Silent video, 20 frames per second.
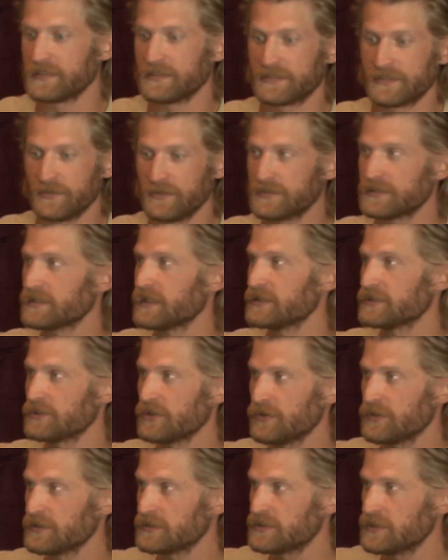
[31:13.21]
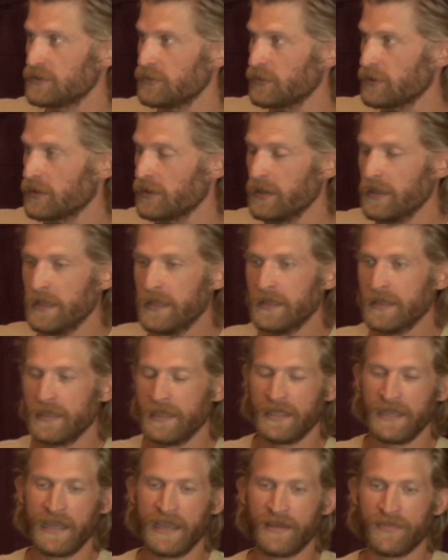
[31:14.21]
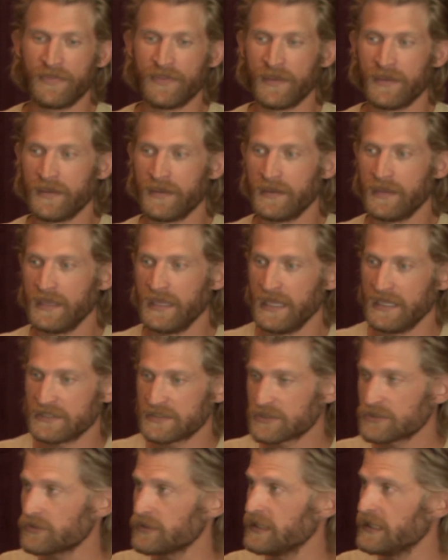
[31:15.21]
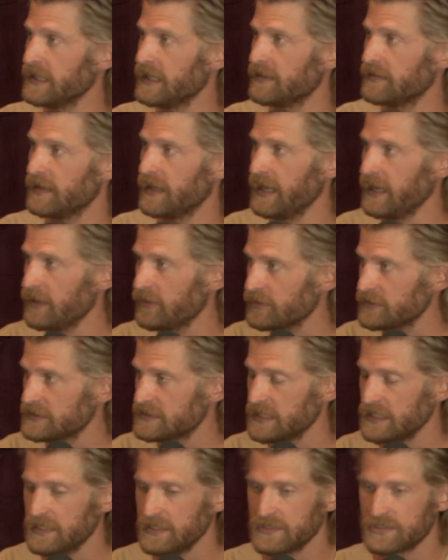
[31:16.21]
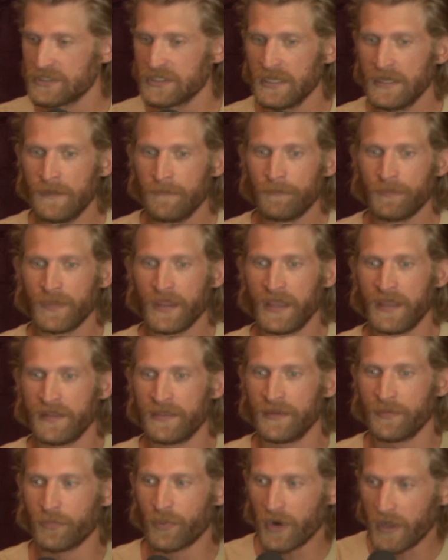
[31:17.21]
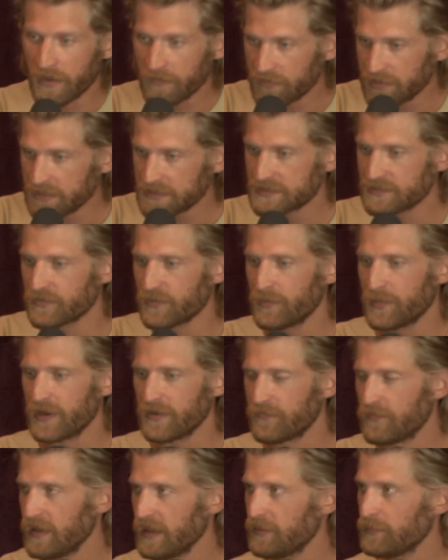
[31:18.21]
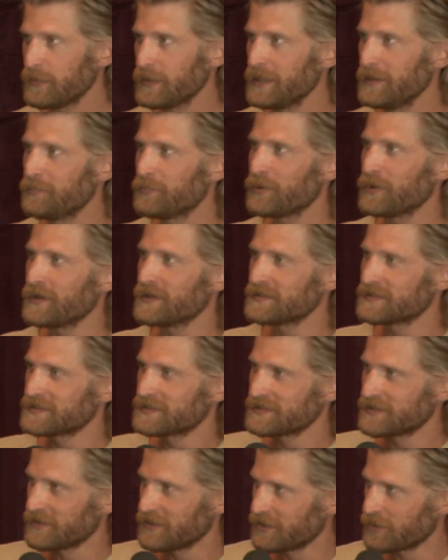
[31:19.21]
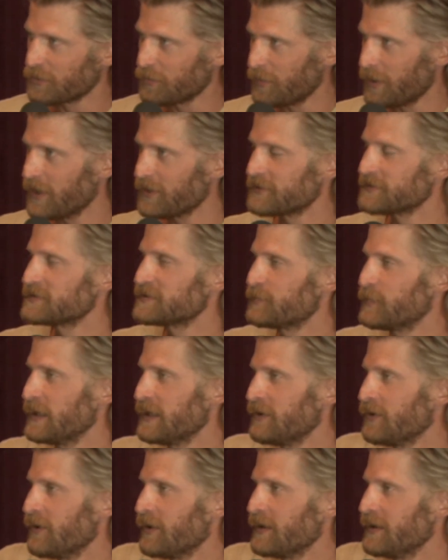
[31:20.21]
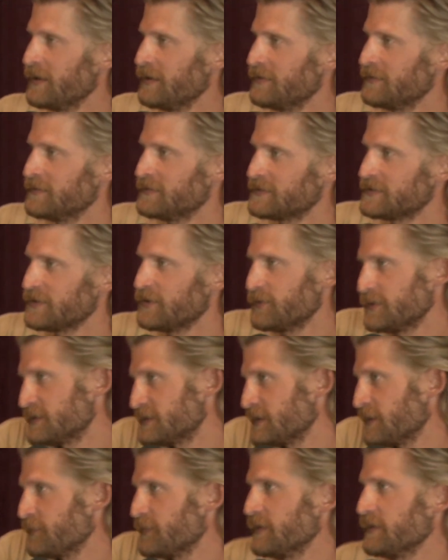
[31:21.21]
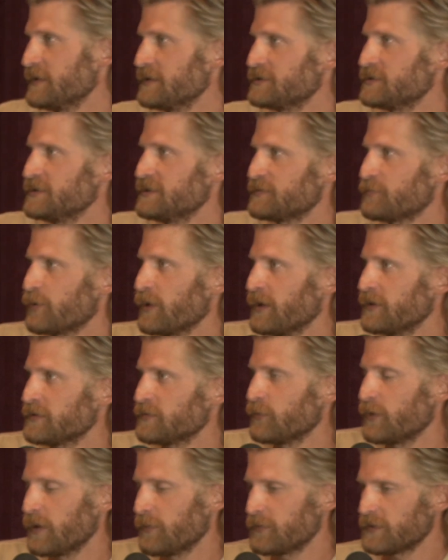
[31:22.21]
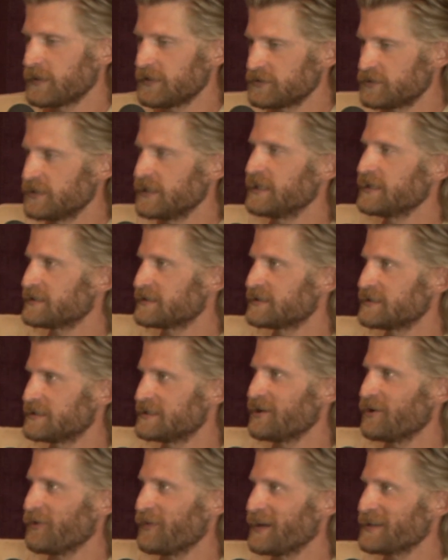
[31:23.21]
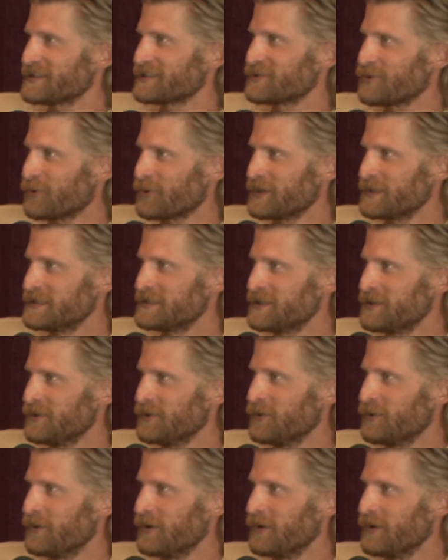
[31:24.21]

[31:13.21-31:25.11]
As soon as I showed it to her, it had the history and the heritage and the provenance from my family, plus a little modern spin on it. And so it's something that she's proud to wear, but then she gets to tell that story too.